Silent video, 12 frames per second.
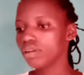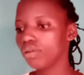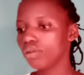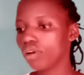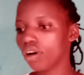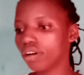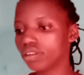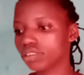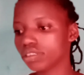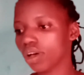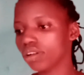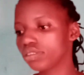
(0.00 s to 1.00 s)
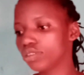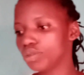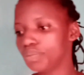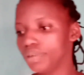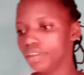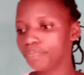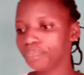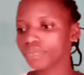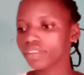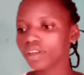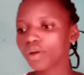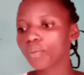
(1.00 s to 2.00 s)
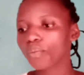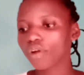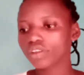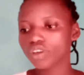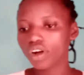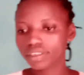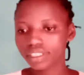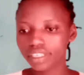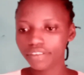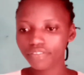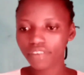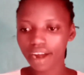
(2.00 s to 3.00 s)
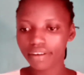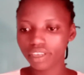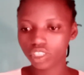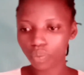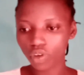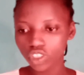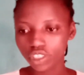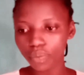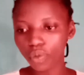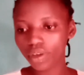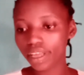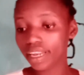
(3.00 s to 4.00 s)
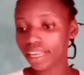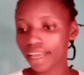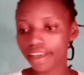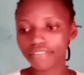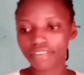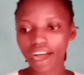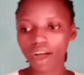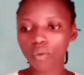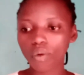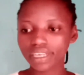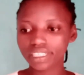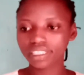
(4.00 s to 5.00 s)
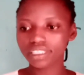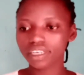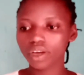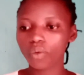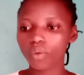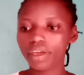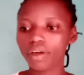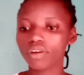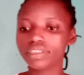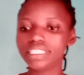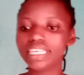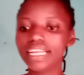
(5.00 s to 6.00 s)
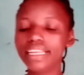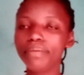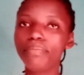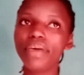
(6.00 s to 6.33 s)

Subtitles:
who sought to be productive and responsible in life are wasting away on daily